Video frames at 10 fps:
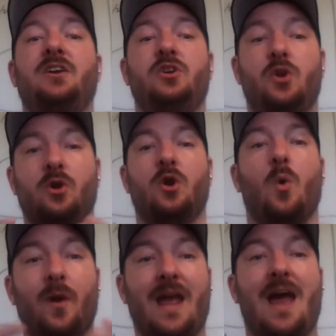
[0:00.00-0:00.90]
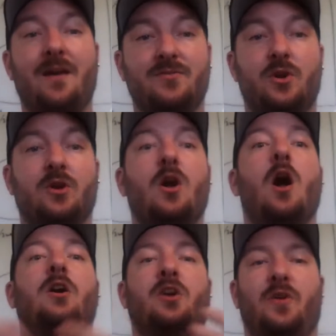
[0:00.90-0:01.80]
you're going after
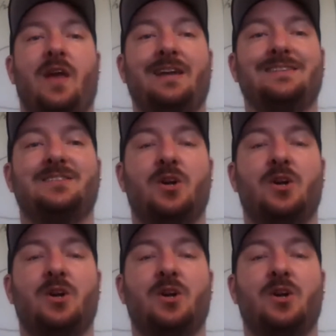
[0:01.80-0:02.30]
congregate.